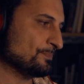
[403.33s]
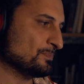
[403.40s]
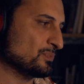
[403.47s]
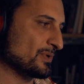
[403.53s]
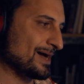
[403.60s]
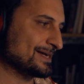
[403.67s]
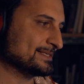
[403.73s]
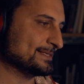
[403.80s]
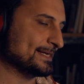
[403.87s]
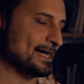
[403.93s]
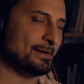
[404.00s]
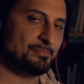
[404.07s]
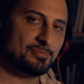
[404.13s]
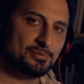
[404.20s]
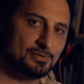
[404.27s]
brighten
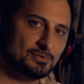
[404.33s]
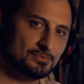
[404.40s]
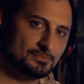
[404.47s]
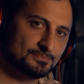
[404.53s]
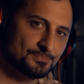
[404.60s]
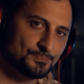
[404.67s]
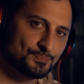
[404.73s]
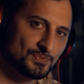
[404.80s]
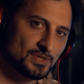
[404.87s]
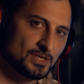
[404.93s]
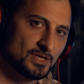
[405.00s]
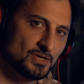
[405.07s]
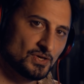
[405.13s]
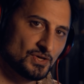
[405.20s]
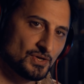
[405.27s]
up
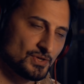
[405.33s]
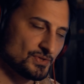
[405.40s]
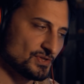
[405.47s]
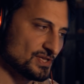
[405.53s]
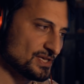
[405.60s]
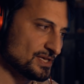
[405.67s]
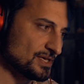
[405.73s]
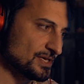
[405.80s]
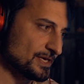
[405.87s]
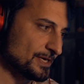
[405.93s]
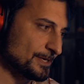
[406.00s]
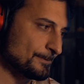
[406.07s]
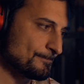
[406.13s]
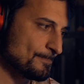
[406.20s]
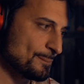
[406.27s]

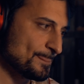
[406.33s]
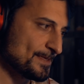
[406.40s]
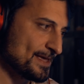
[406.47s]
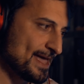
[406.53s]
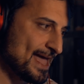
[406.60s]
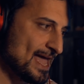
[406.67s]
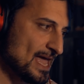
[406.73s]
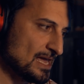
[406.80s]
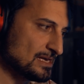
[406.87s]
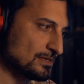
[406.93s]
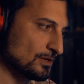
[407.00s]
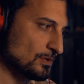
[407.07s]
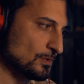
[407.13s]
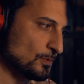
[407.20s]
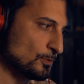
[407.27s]
the
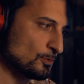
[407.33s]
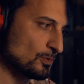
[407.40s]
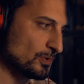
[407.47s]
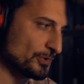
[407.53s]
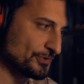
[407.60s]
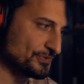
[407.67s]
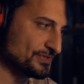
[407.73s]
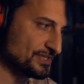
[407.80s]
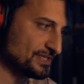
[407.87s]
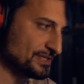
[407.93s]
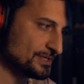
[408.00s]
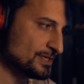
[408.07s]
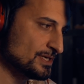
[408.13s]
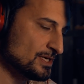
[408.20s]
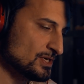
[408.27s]
halo or the
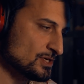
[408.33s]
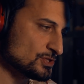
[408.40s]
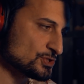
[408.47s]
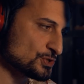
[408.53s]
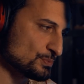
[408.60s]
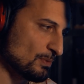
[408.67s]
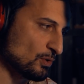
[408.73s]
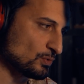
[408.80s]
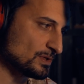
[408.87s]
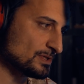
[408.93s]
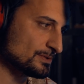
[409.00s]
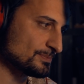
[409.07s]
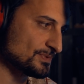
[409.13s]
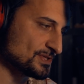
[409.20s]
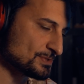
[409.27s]

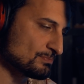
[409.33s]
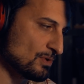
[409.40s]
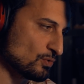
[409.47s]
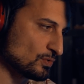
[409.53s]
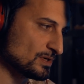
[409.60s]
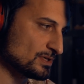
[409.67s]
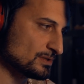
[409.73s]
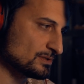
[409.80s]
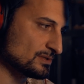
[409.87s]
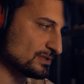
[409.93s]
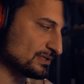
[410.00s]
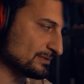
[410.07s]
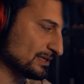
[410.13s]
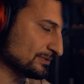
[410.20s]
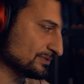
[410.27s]
smoke
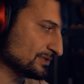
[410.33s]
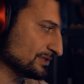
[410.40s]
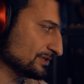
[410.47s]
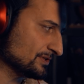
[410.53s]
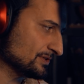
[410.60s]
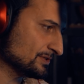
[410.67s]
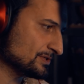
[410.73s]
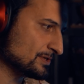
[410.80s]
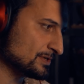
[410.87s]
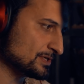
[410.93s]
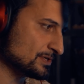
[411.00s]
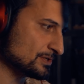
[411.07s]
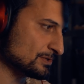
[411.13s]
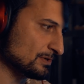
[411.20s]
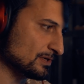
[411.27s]
around the
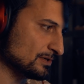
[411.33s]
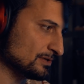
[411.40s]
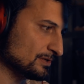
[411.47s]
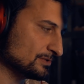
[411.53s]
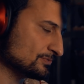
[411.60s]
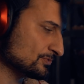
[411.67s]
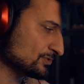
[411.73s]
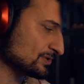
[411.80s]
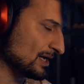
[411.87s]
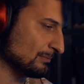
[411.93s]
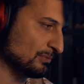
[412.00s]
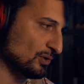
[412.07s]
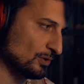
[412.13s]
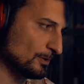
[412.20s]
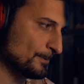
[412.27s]
star
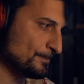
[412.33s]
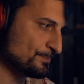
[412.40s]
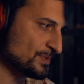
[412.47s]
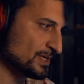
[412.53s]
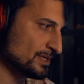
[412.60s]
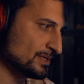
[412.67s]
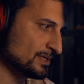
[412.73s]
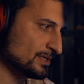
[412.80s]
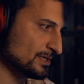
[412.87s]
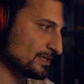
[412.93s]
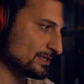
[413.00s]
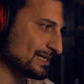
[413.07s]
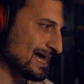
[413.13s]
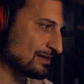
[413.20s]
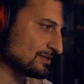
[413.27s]
ball.
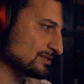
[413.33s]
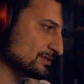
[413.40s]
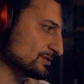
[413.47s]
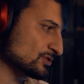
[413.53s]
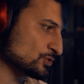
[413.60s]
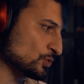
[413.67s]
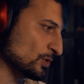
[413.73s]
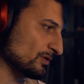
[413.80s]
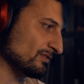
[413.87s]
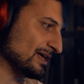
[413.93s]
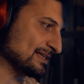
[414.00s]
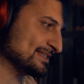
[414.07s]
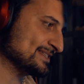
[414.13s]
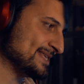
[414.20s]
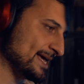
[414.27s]
Now this is sort of
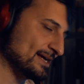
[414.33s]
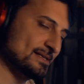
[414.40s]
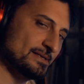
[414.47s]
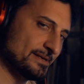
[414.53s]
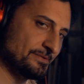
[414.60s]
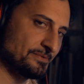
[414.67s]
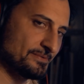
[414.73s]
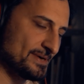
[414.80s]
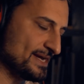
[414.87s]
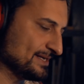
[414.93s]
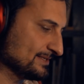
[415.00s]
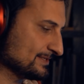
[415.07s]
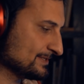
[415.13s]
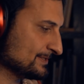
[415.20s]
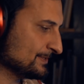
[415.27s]
like secondary
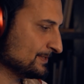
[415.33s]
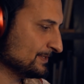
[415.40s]
rays.